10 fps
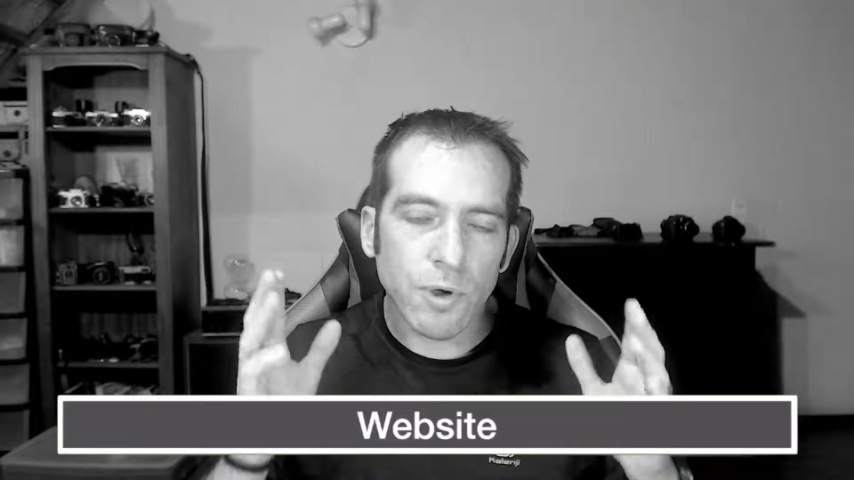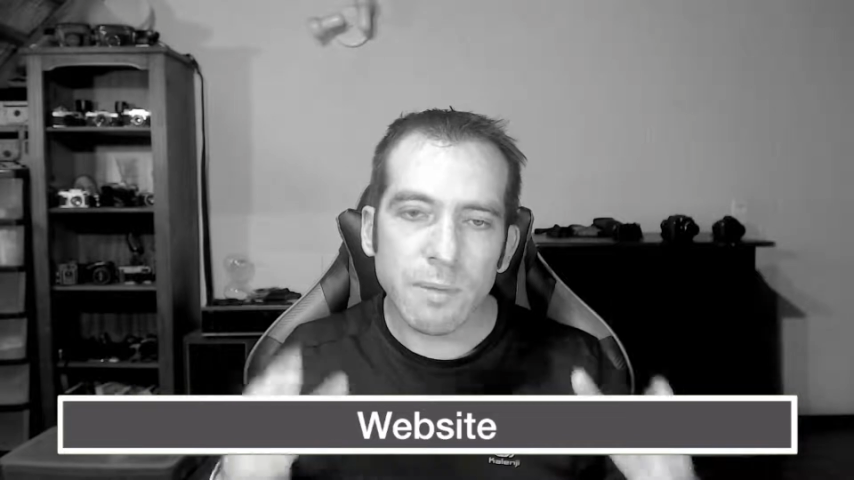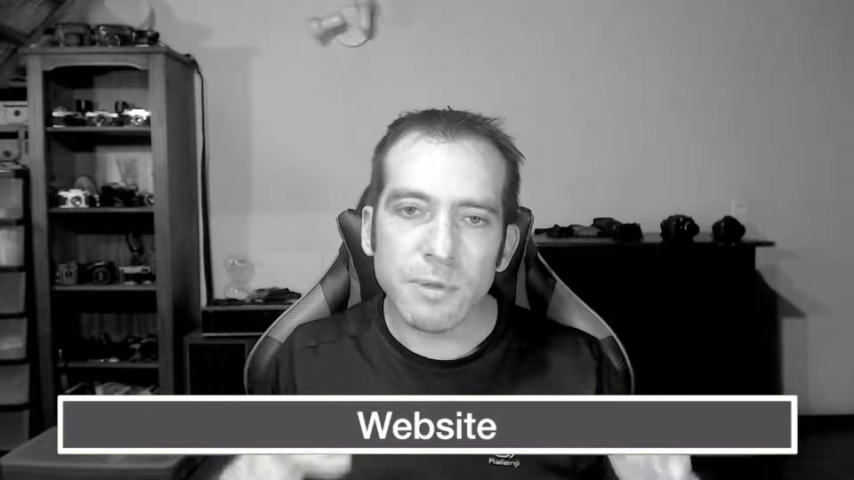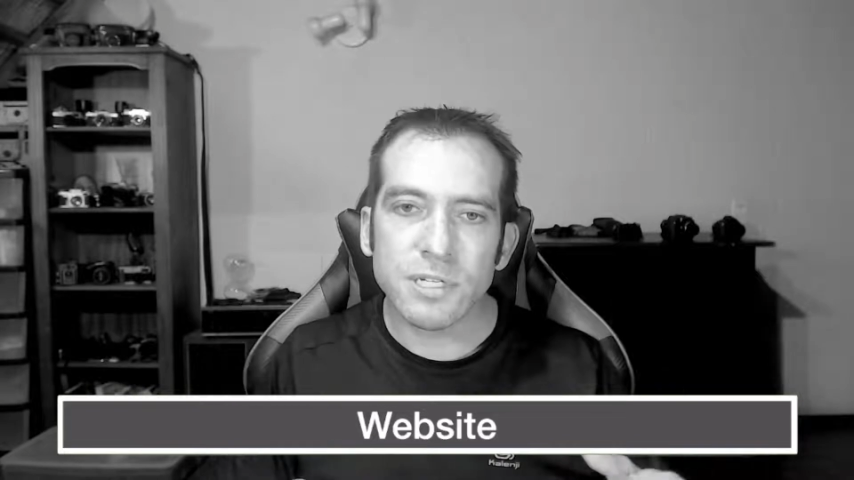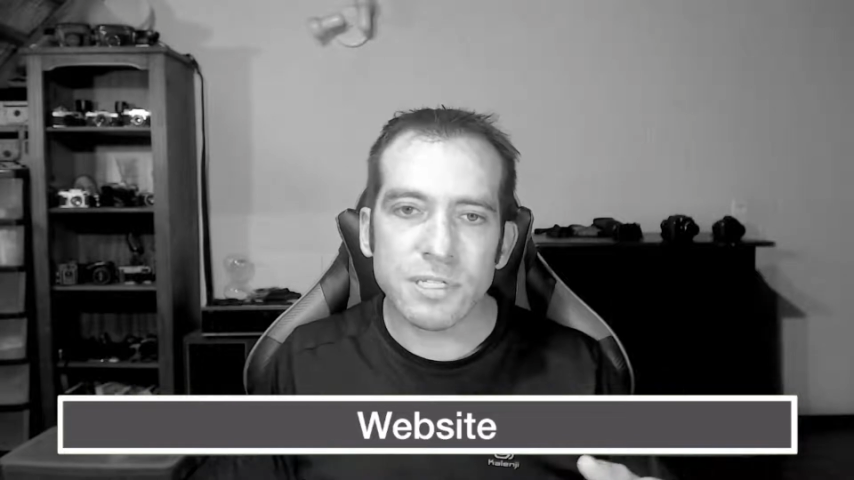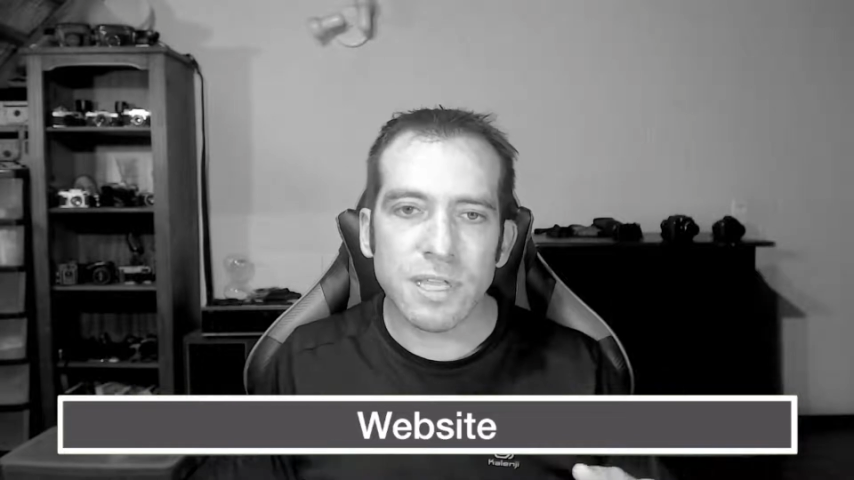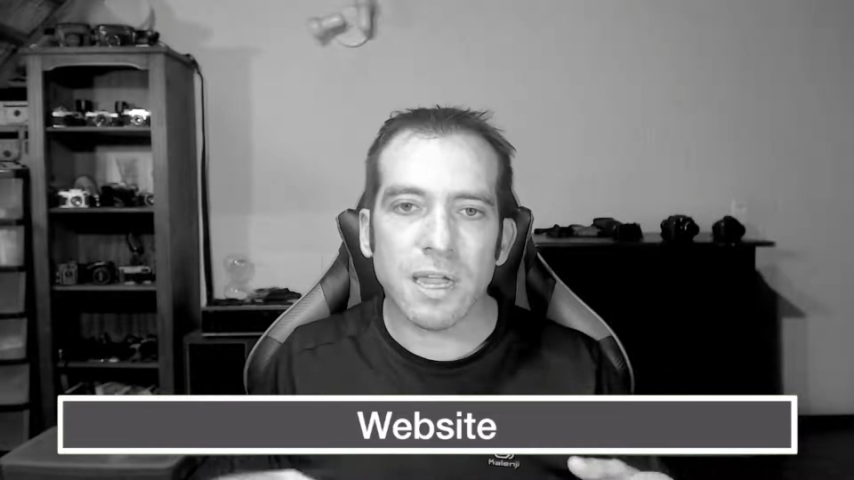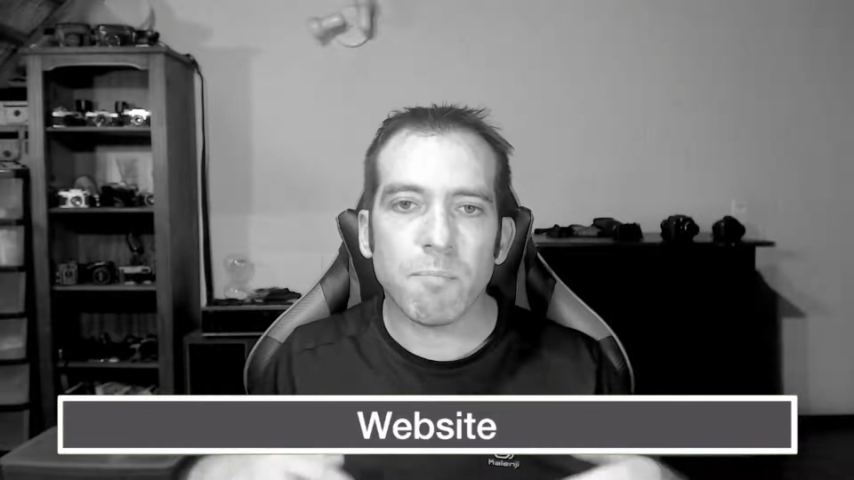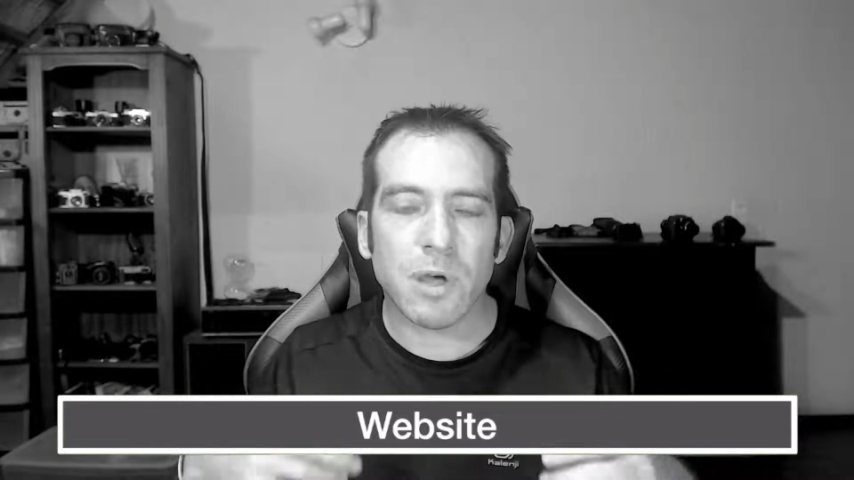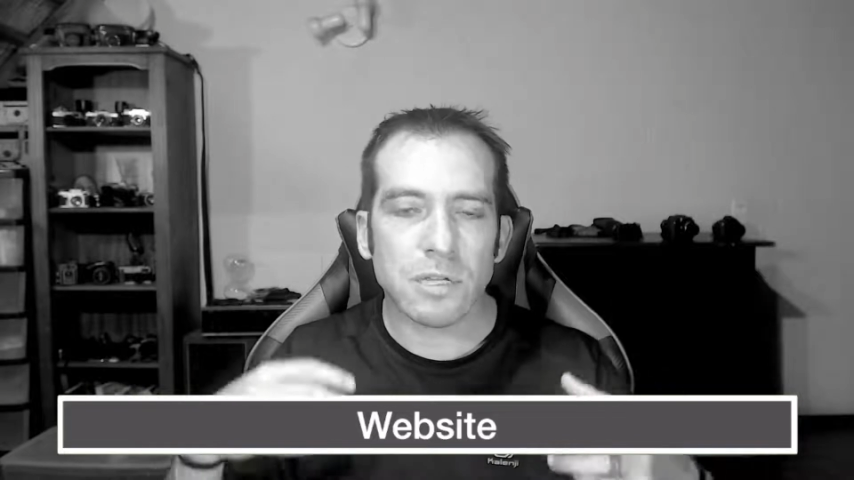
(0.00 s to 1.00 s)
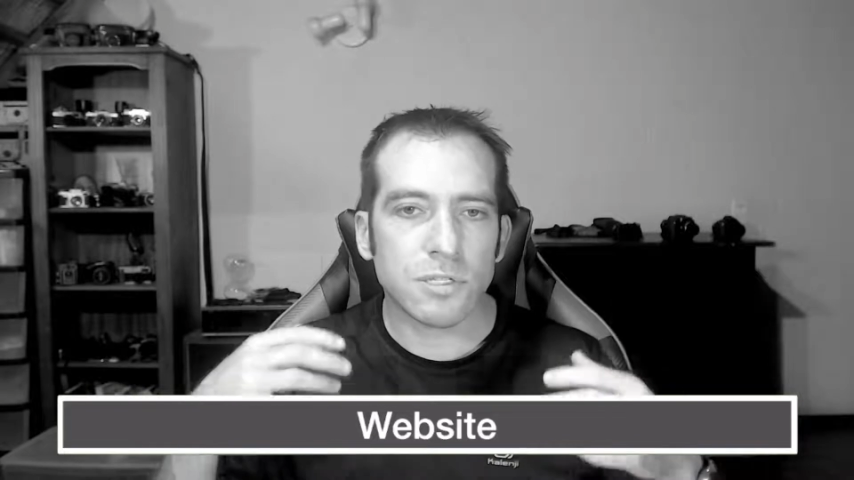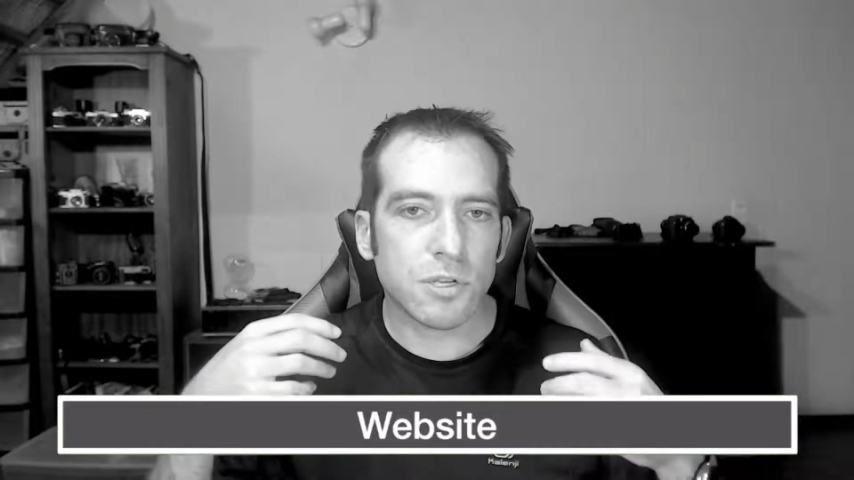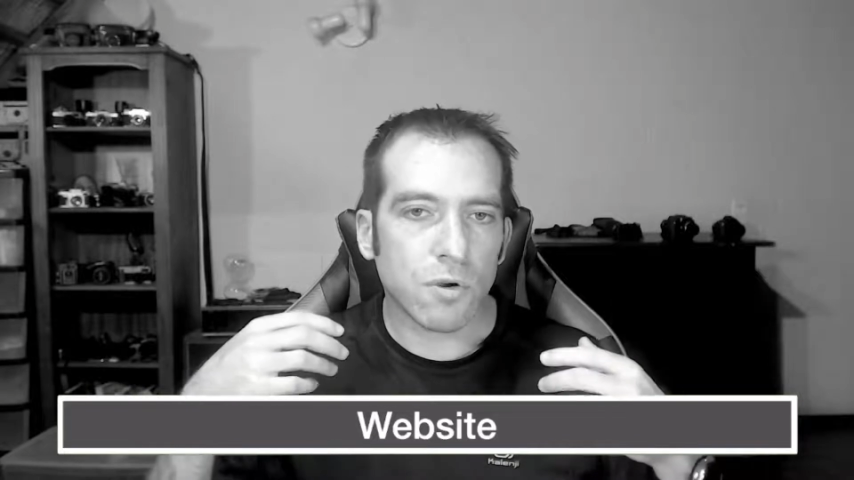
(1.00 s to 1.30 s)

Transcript: images there, post